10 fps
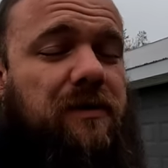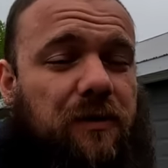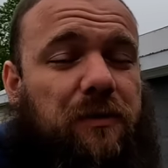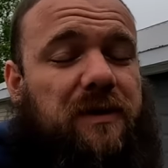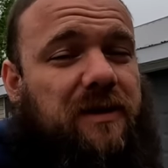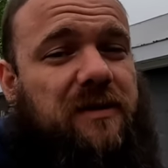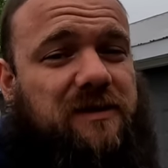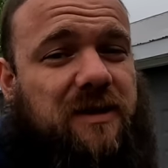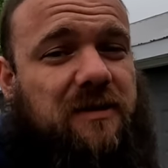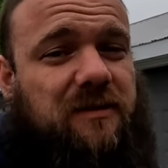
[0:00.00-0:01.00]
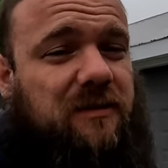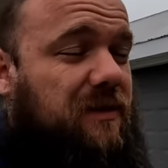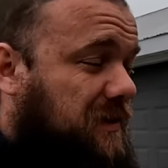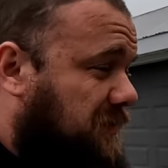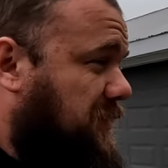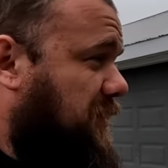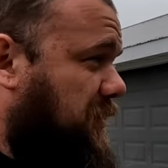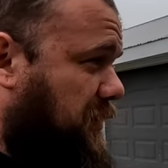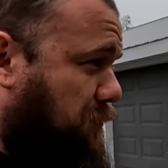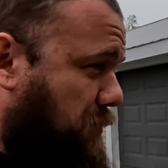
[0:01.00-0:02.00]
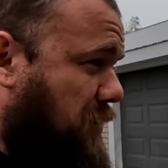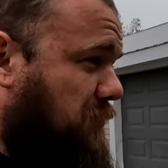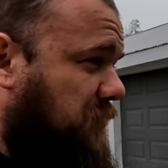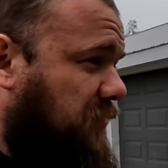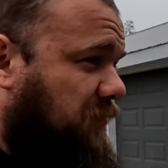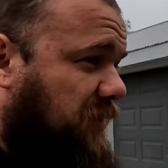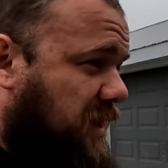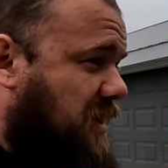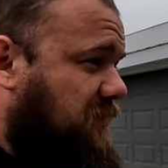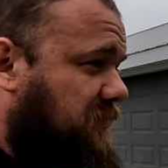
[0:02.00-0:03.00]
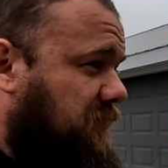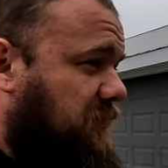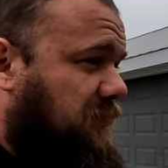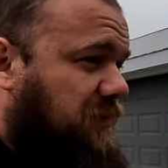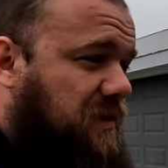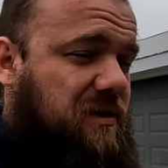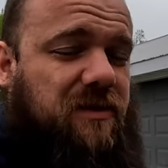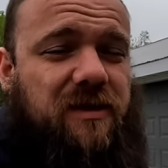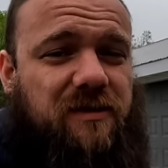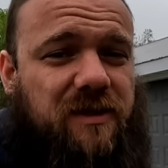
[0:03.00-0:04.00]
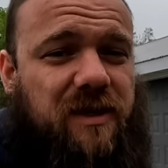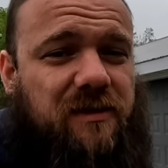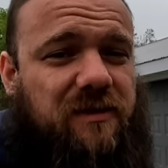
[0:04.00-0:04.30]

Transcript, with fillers: the only thing that sucks is the amount of gas that that thing takes.